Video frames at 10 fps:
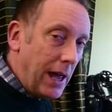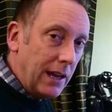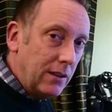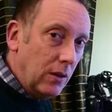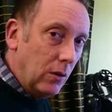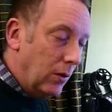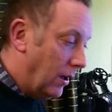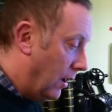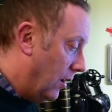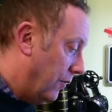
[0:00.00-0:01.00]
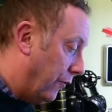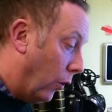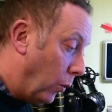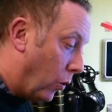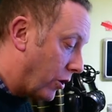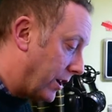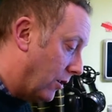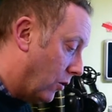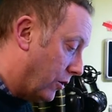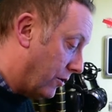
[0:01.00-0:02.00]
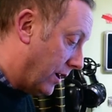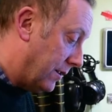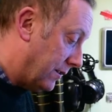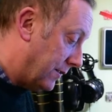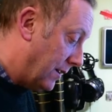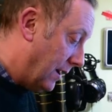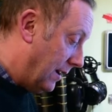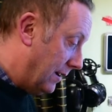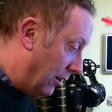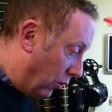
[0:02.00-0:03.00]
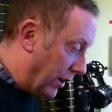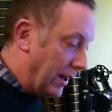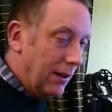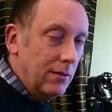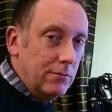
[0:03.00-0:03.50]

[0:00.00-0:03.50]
back to full working order and looking